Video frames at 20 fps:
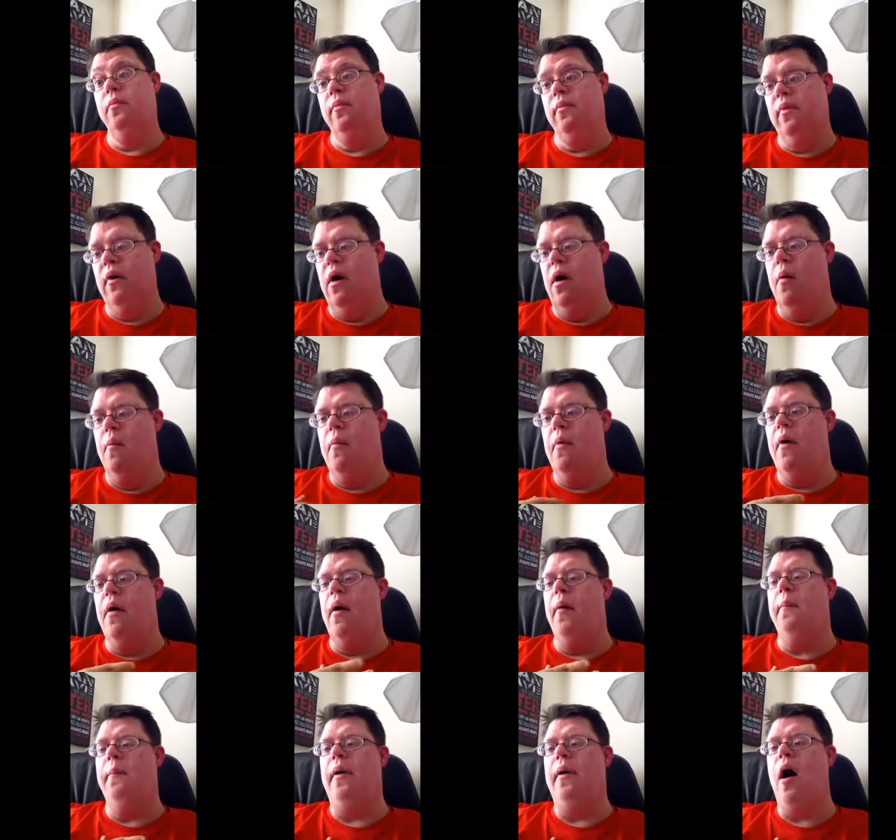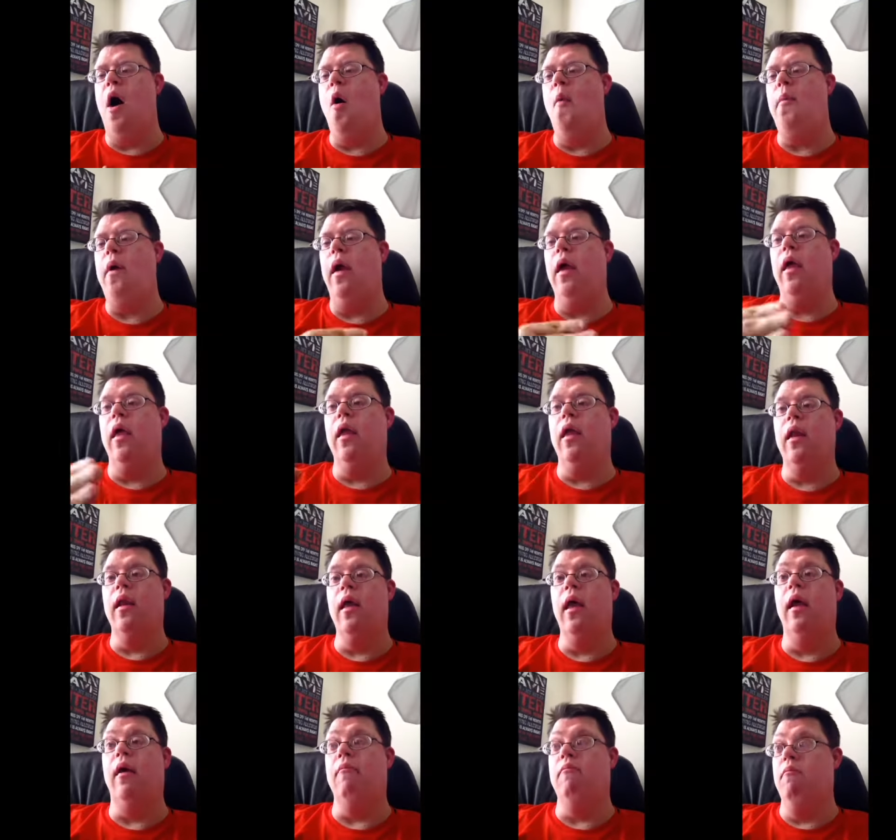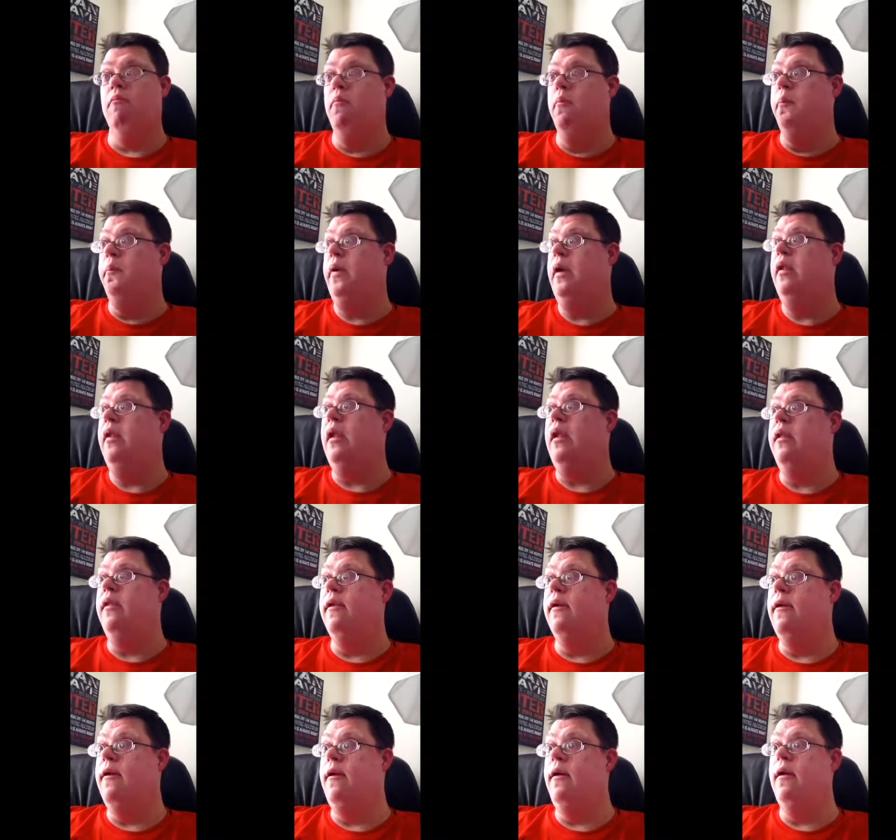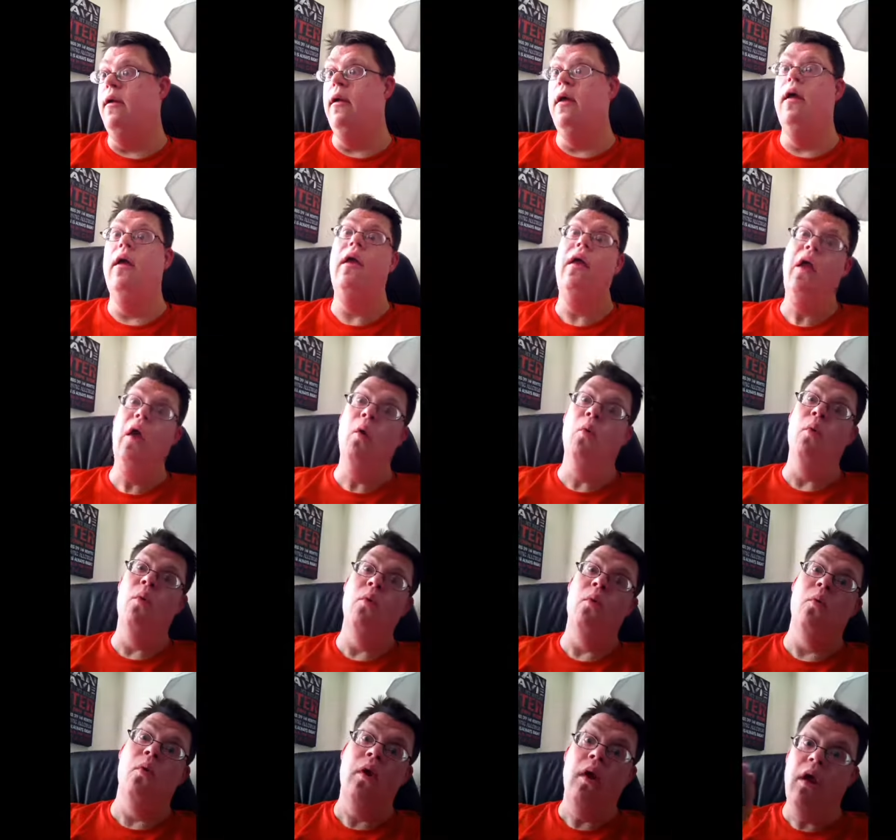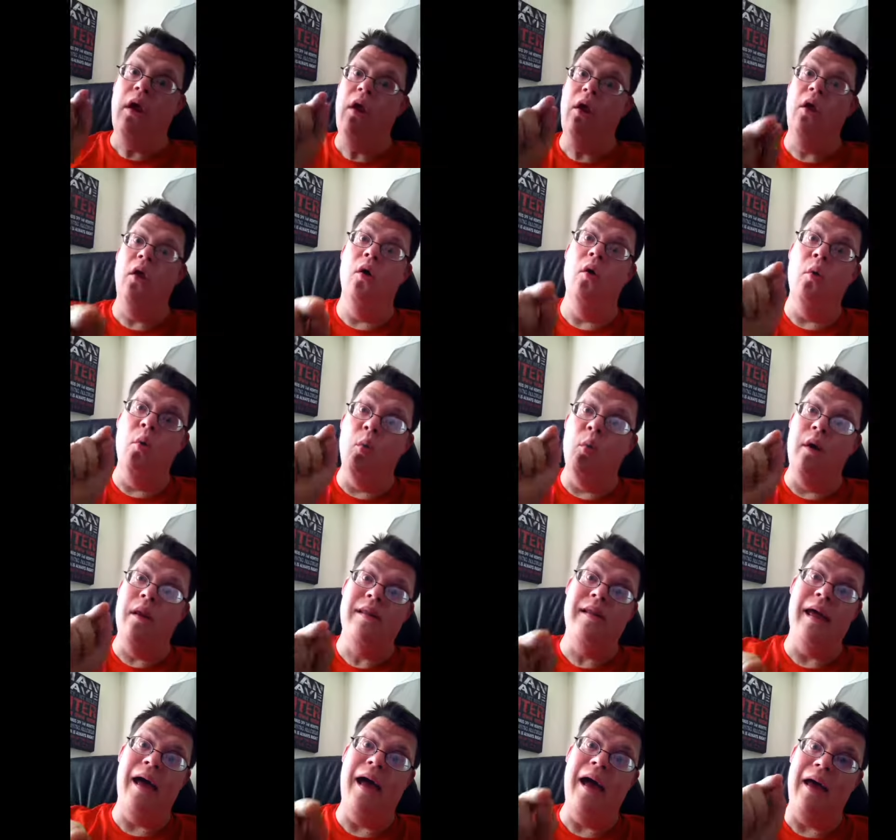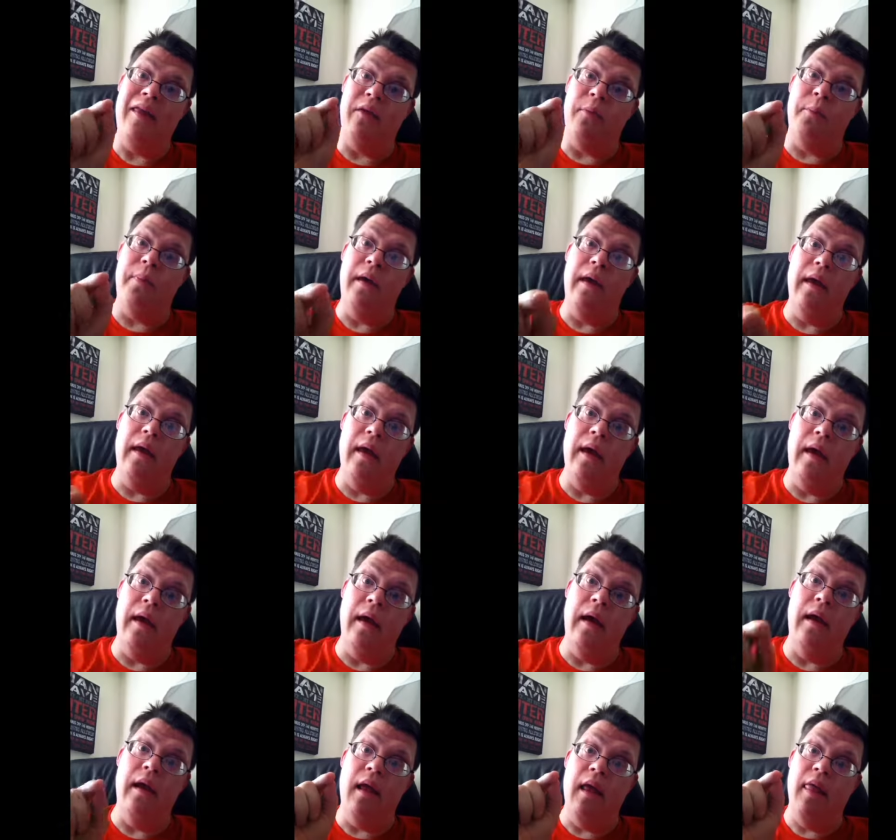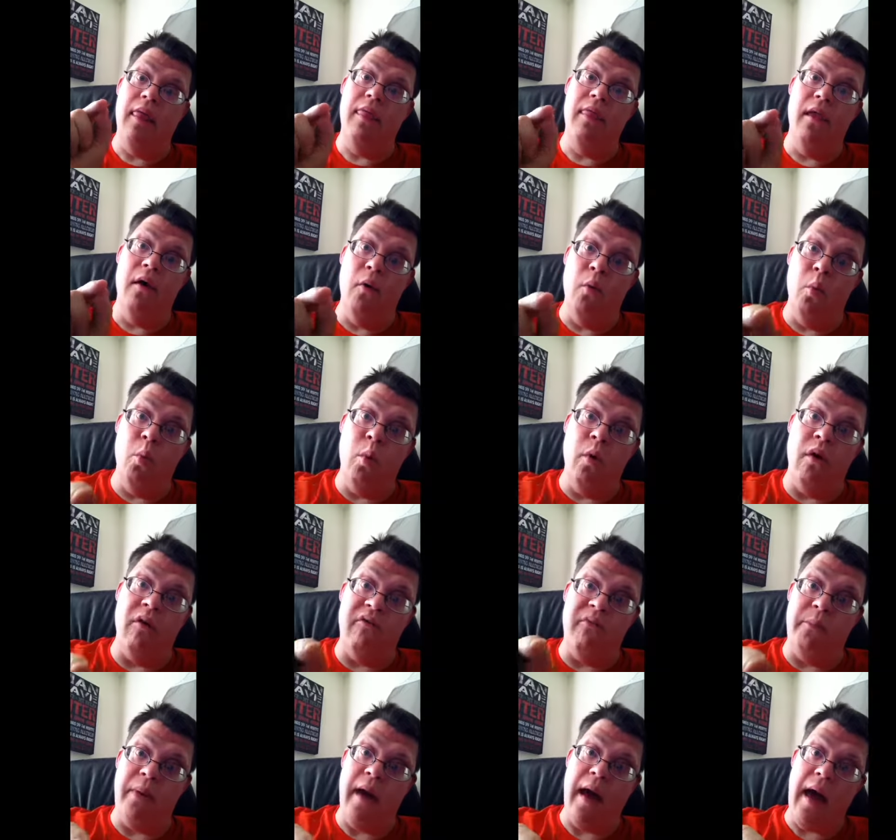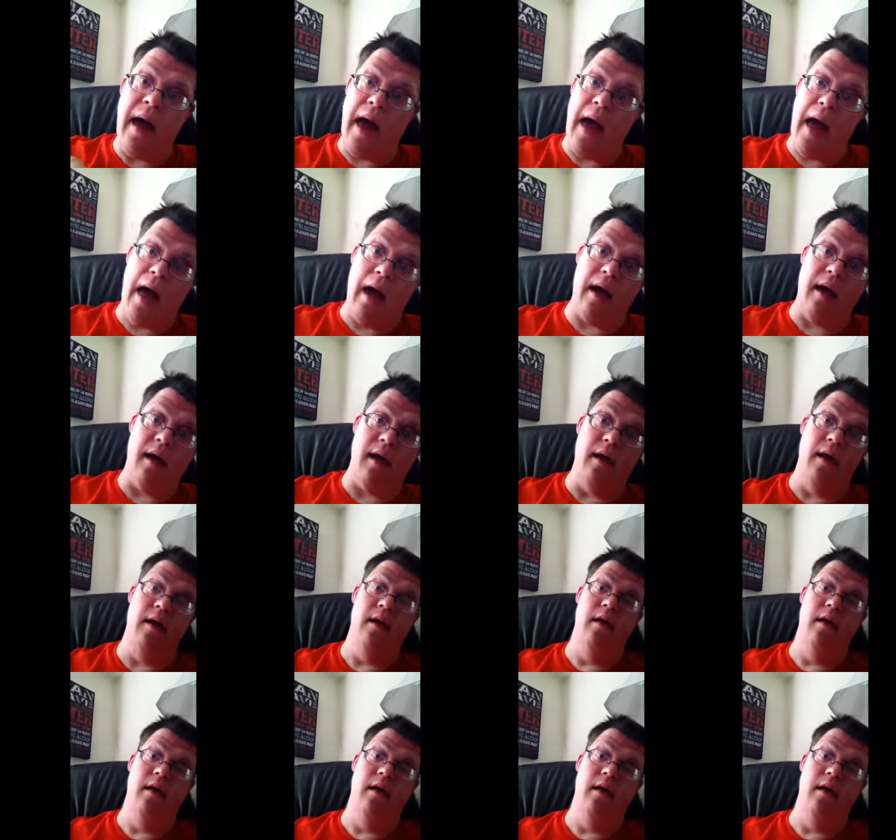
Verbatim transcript: um, about me, like being a nerd, you will, you will not be in the wolf pack.